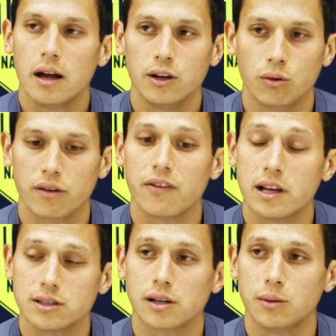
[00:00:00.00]
You know, the
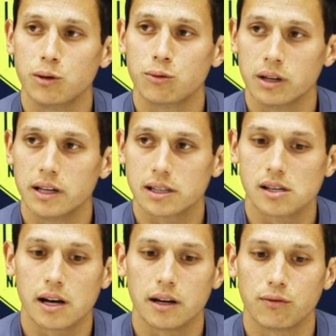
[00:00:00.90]
fans are going to be really
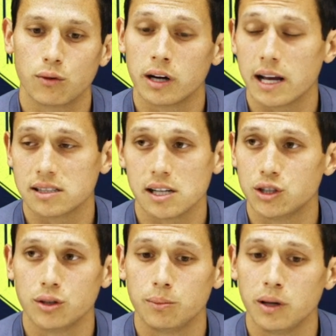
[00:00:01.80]
excited for it, as they
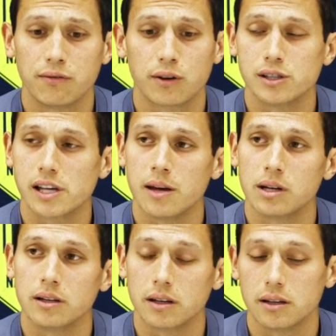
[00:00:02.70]
should be, first game
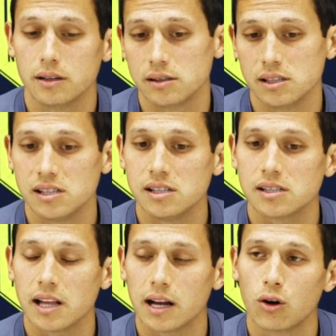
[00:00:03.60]
of the
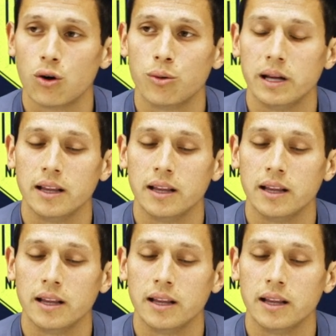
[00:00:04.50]
season at home.